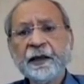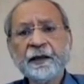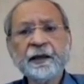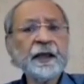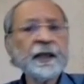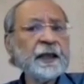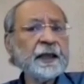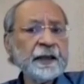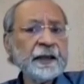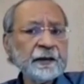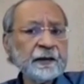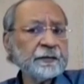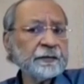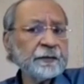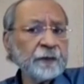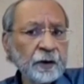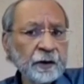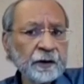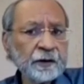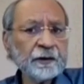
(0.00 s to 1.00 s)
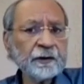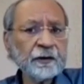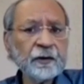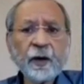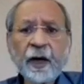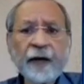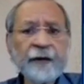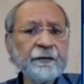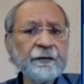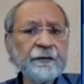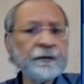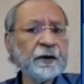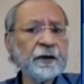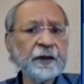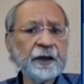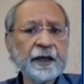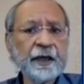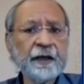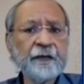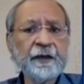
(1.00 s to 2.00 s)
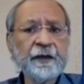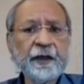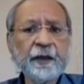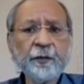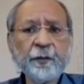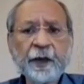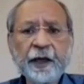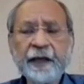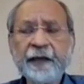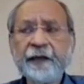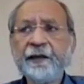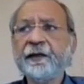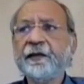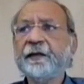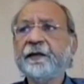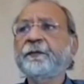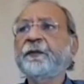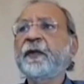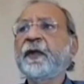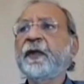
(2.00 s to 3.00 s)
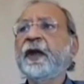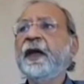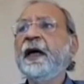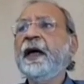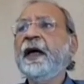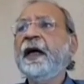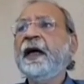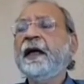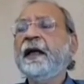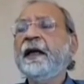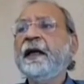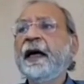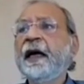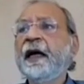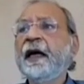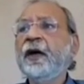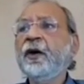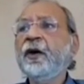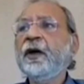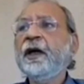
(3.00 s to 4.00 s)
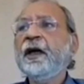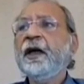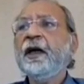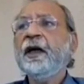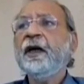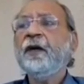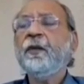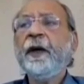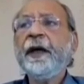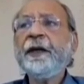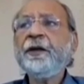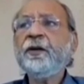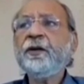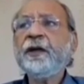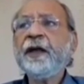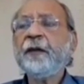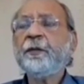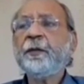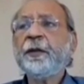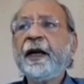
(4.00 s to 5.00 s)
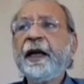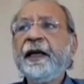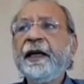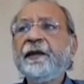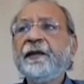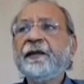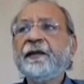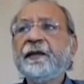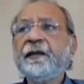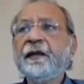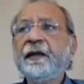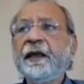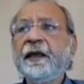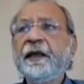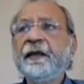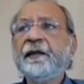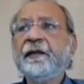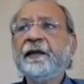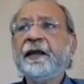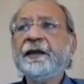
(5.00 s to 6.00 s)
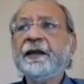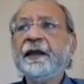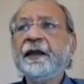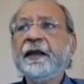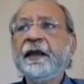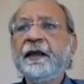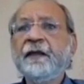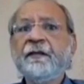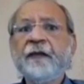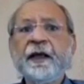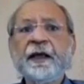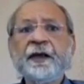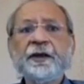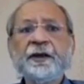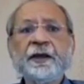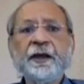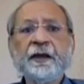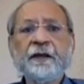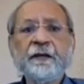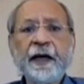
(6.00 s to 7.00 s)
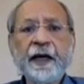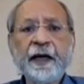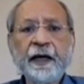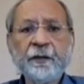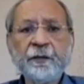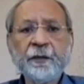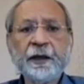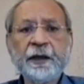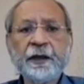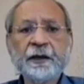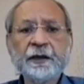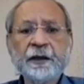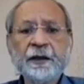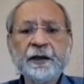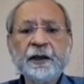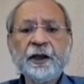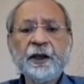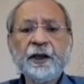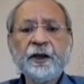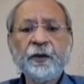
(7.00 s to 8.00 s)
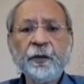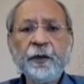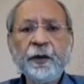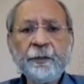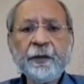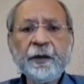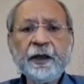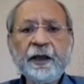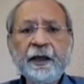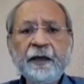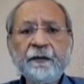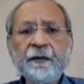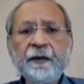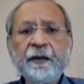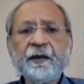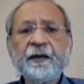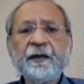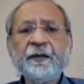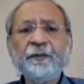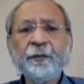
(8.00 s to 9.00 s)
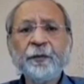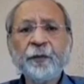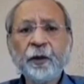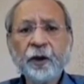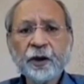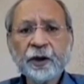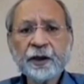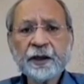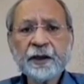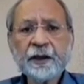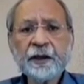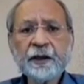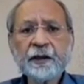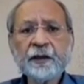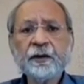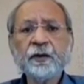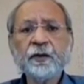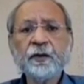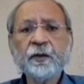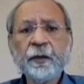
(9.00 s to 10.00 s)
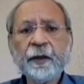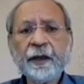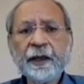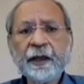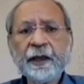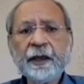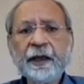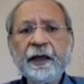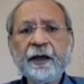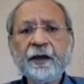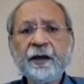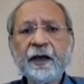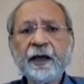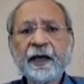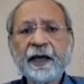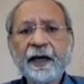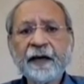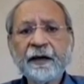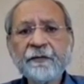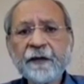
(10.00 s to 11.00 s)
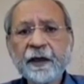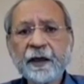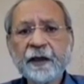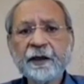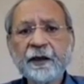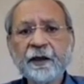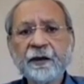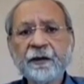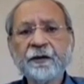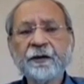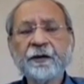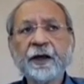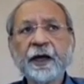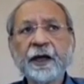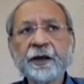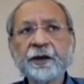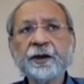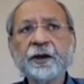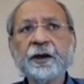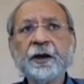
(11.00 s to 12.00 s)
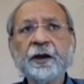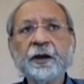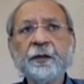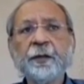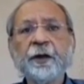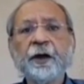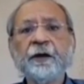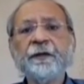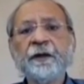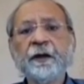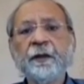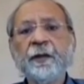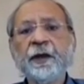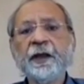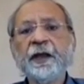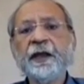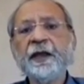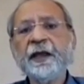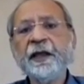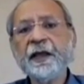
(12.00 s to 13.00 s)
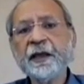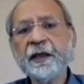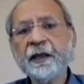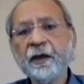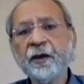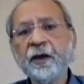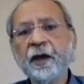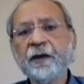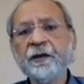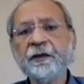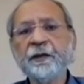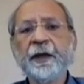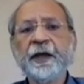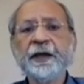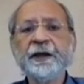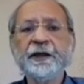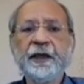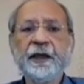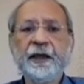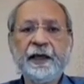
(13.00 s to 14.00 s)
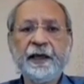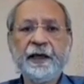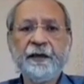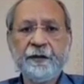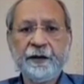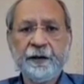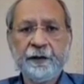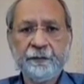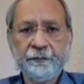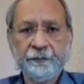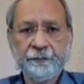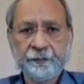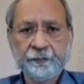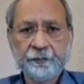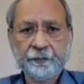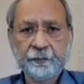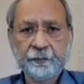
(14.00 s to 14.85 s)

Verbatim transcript: The third is, of course, you have to recover in price. Now, when you take price in such an inflationary environment, we believe it's important to quickly recover your structural profitability at a gross margin level.